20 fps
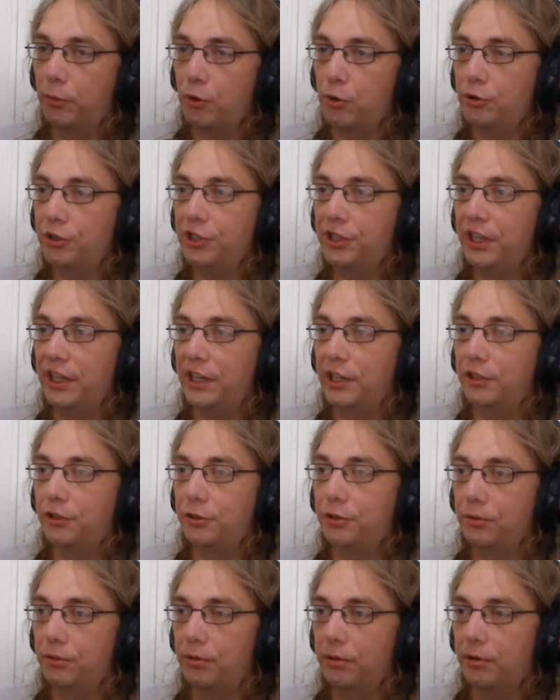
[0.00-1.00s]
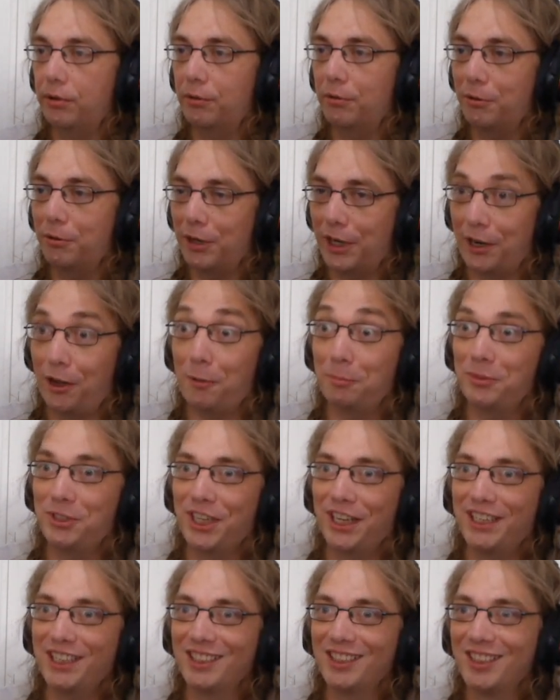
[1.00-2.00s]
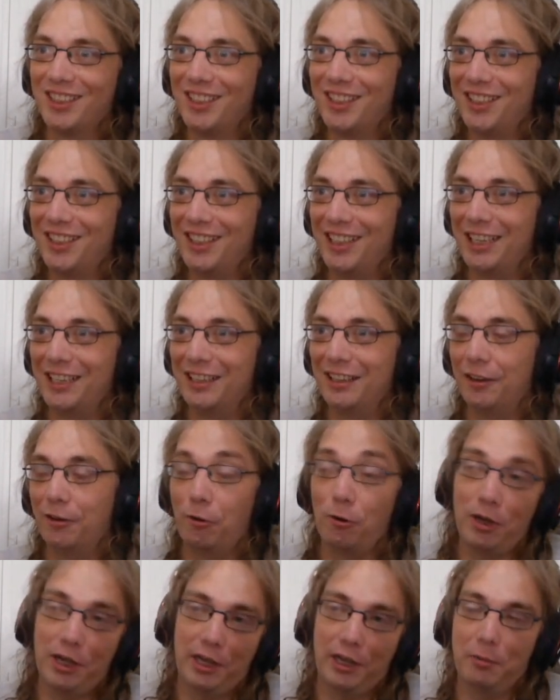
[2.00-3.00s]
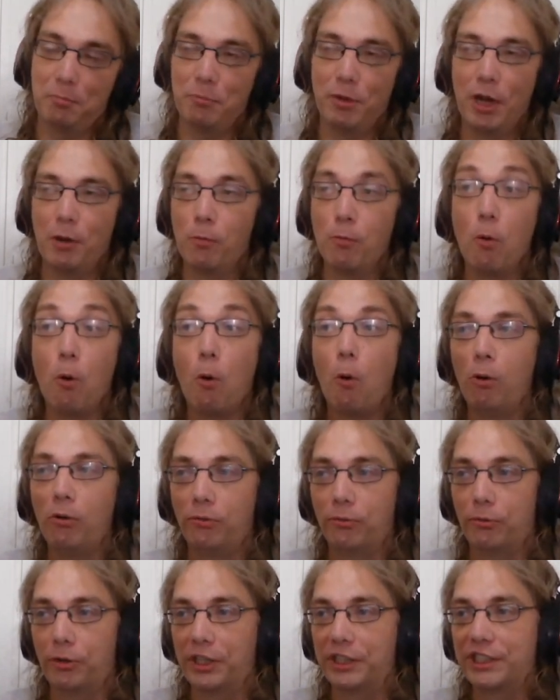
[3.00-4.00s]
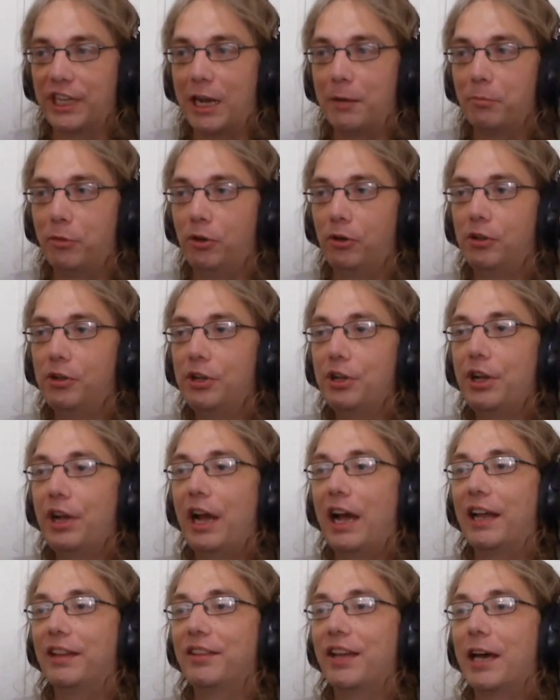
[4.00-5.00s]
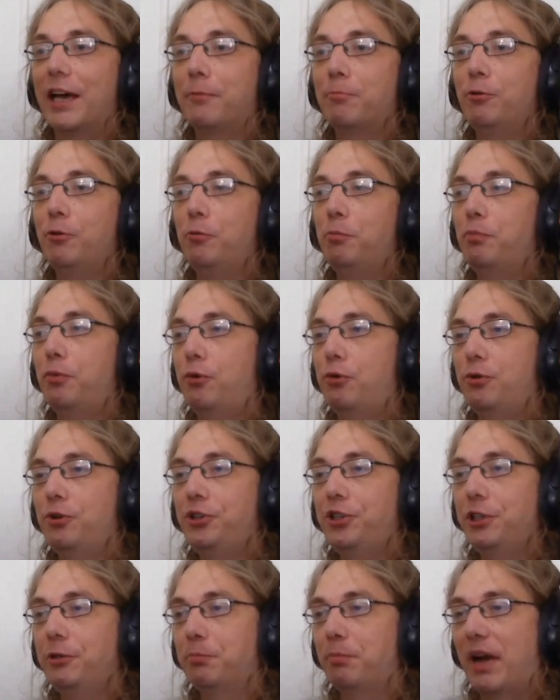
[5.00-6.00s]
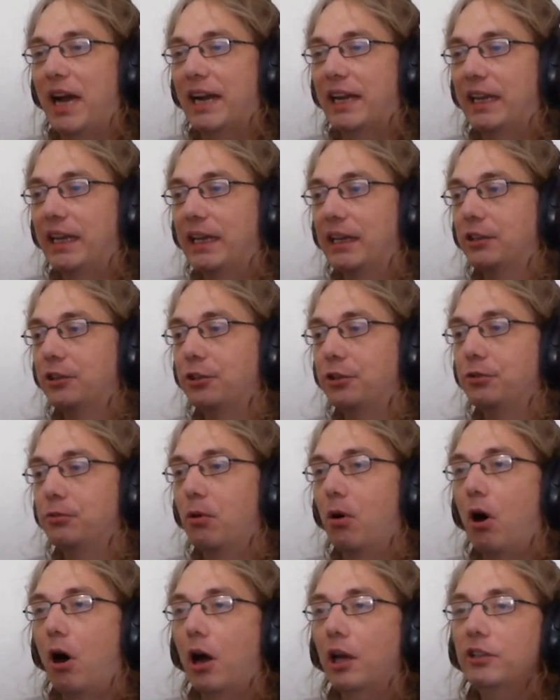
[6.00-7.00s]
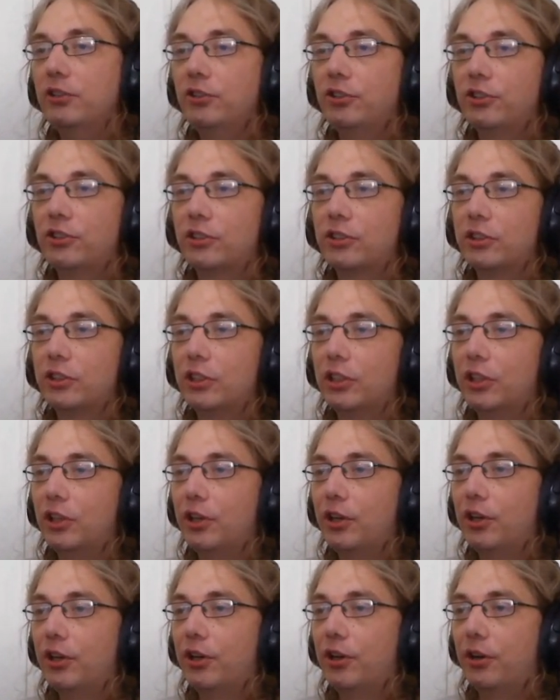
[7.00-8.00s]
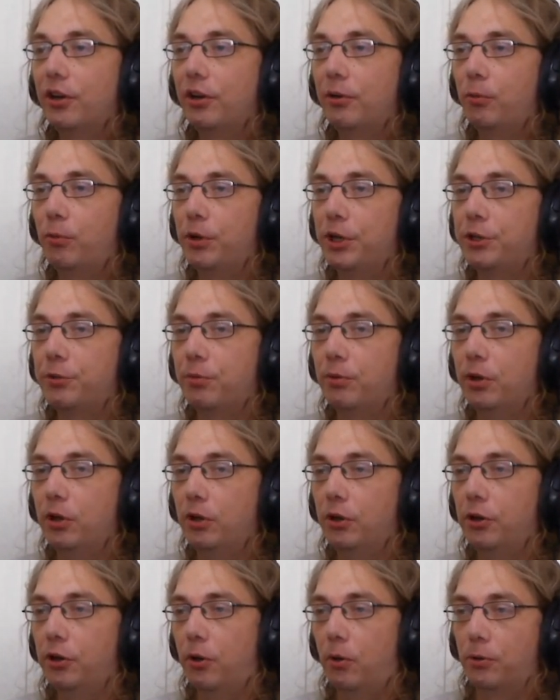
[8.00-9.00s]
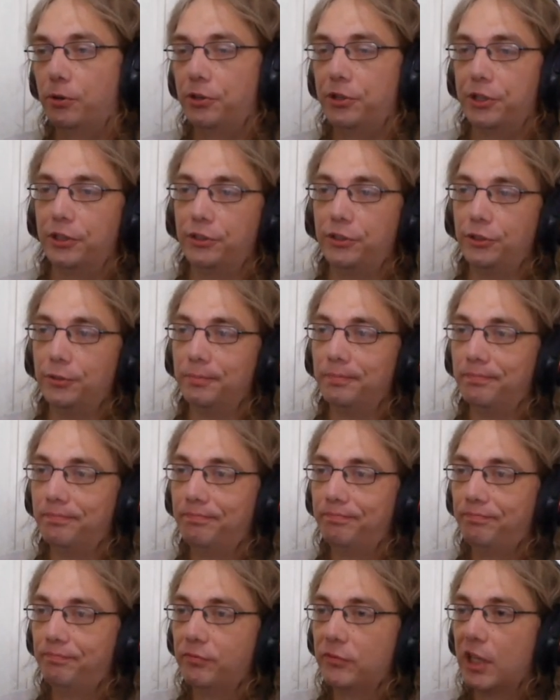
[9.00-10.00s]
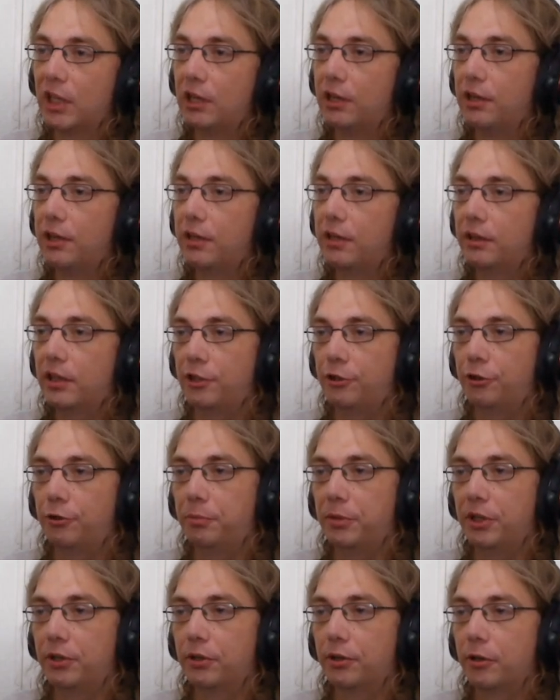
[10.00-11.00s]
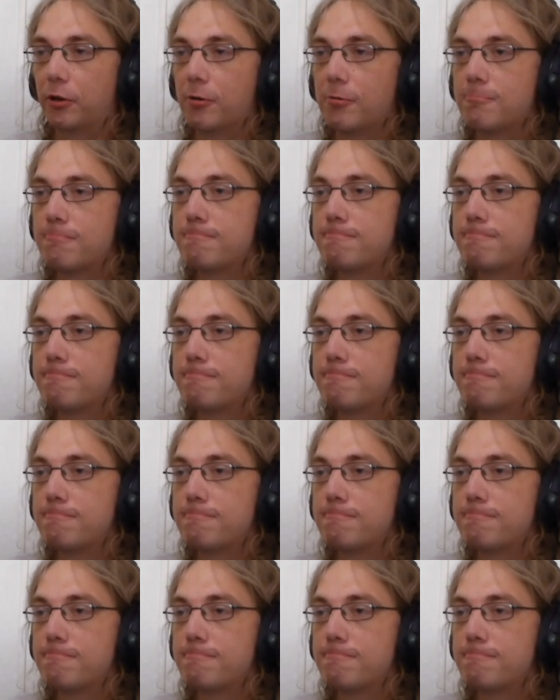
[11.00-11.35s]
push it into an object, or a wall, for example. And that will push it back into us, which will launch us. That should be good.